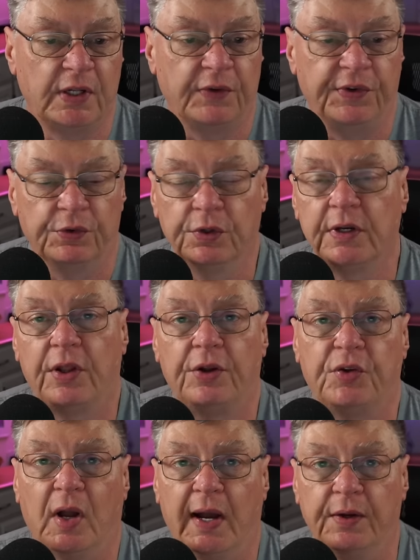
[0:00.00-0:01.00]
and if you look at the
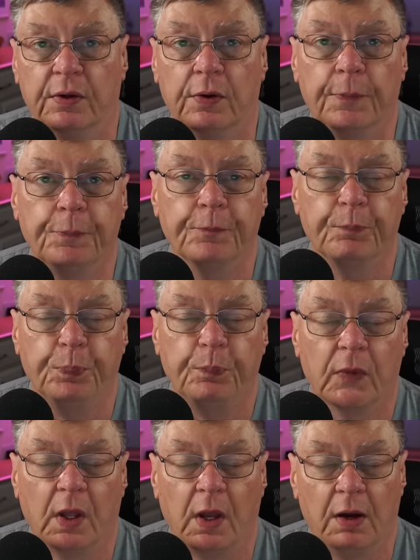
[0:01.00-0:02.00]
title
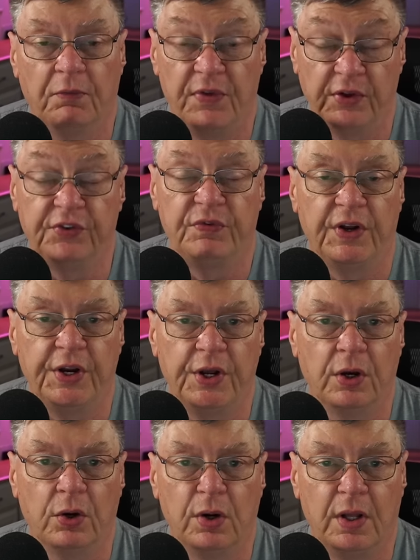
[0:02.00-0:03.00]
of this
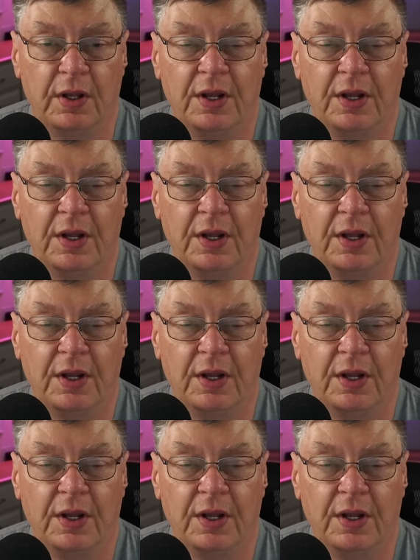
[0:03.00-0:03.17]
video,